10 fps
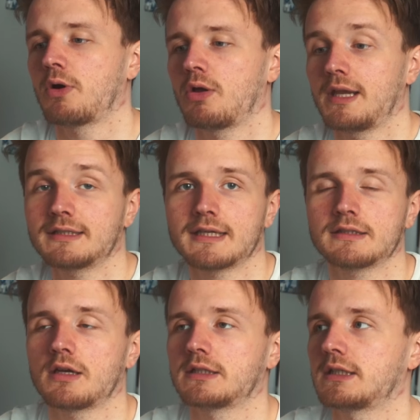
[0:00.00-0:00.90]
But let's get
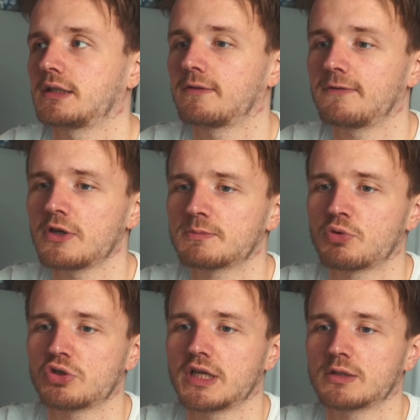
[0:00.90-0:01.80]
started. The first
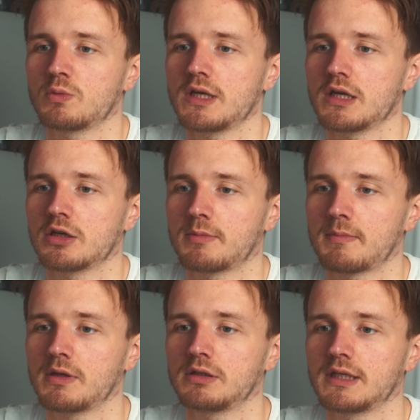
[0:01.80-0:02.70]
project we're going to be
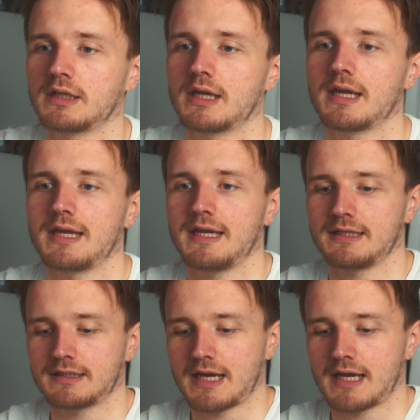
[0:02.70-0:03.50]
building is